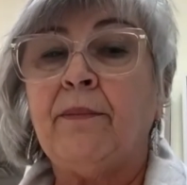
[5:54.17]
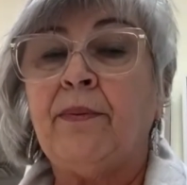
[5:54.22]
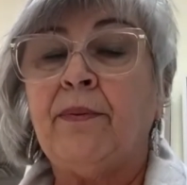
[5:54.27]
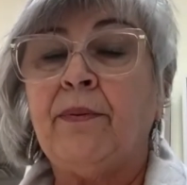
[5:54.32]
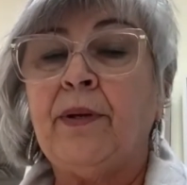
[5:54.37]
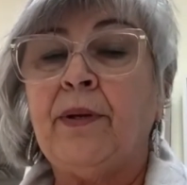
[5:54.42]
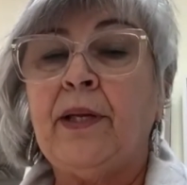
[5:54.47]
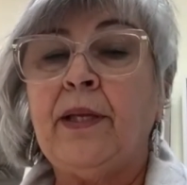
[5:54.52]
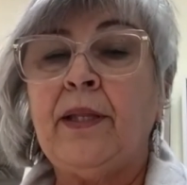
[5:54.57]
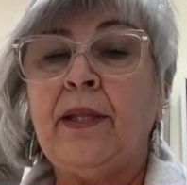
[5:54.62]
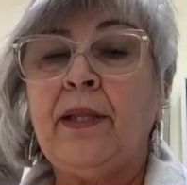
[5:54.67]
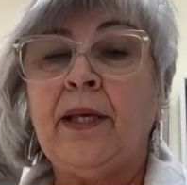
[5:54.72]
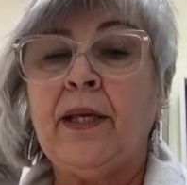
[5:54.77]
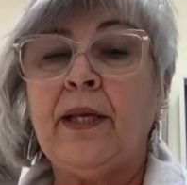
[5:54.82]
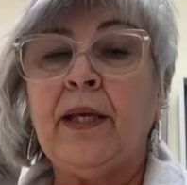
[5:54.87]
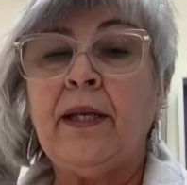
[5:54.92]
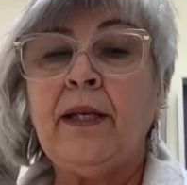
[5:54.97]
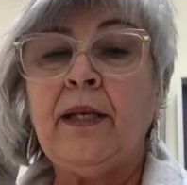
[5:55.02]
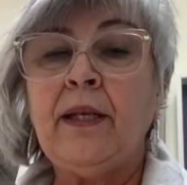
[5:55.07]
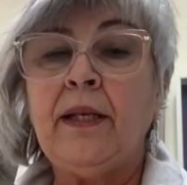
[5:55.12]
breathe
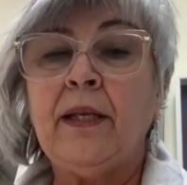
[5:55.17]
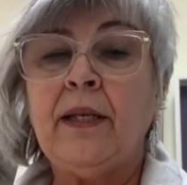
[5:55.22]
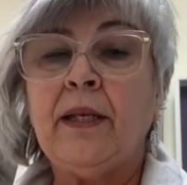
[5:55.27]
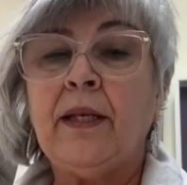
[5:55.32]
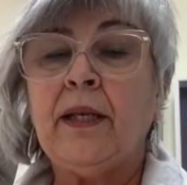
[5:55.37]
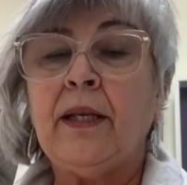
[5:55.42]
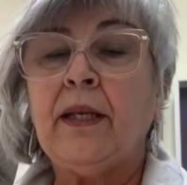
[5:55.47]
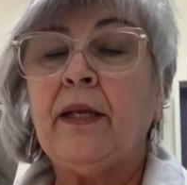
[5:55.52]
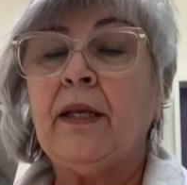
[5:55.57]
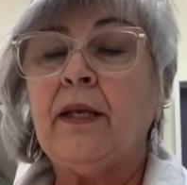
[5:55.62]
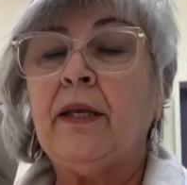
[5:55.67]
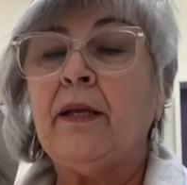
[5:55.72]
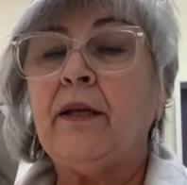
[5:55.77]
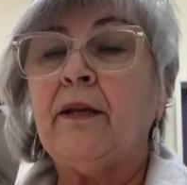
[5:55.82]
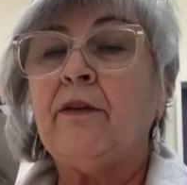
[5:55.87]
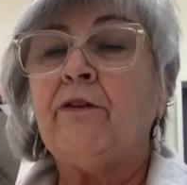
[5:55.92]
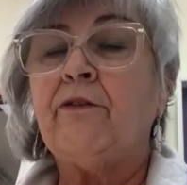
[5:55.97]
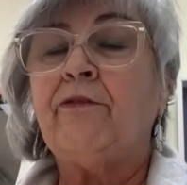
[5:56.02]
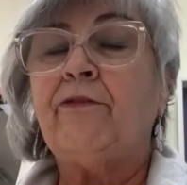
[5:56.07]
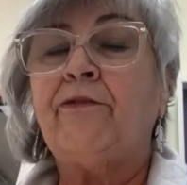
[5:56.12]
in,
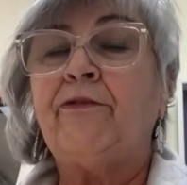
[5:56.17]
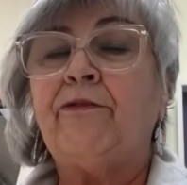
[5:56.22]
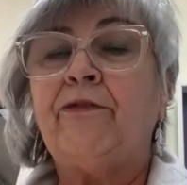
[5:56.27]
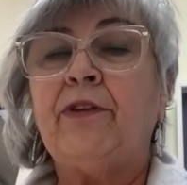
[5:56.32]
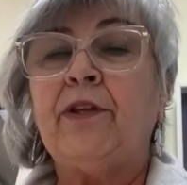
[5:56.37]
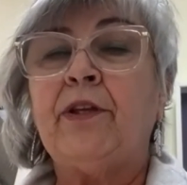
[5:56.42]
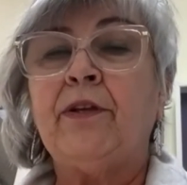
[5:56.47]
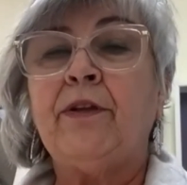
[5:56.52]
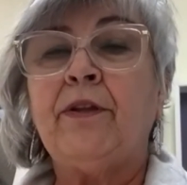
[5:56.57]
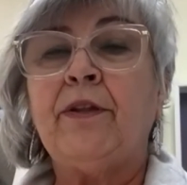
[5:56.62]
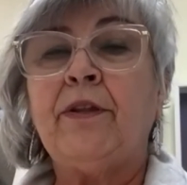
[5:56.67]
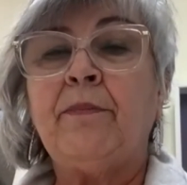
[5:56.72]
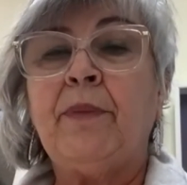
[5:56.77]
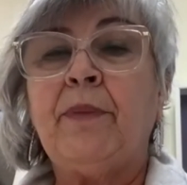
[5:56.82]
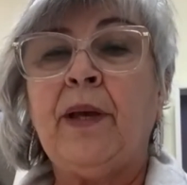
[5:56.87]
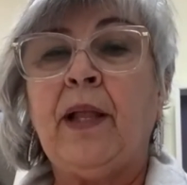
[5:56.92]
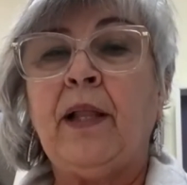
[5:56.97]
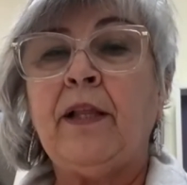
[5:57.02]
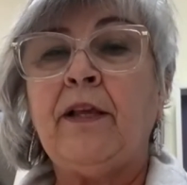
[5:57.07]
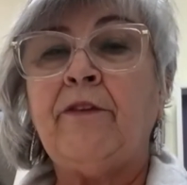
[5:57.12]
feel the
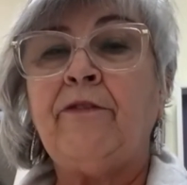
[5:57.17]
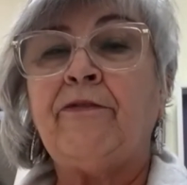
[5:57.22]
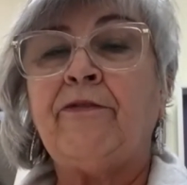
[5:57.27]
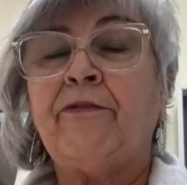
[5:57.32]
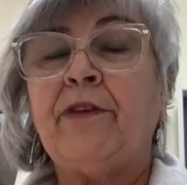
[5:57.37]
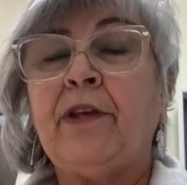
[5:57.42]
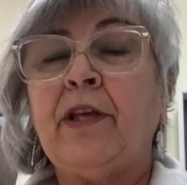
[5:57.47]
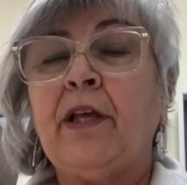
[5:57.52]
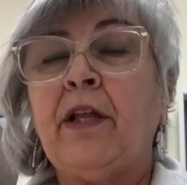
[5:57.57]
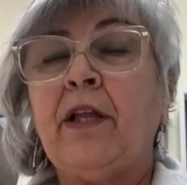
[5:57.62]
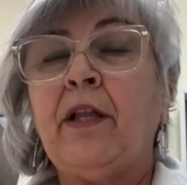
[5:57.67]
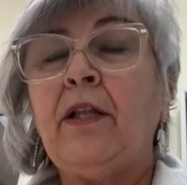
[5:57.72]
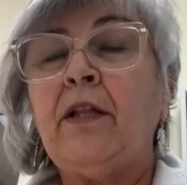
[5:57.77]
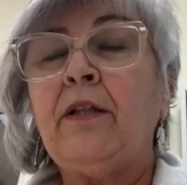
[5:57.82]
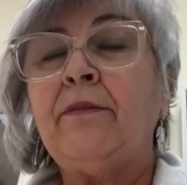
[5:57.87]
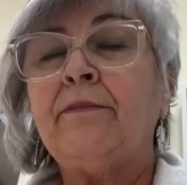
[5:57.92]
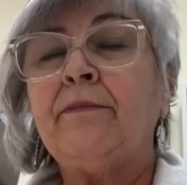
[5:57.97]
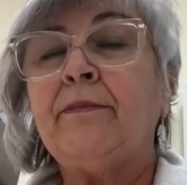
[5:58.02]
belly fill,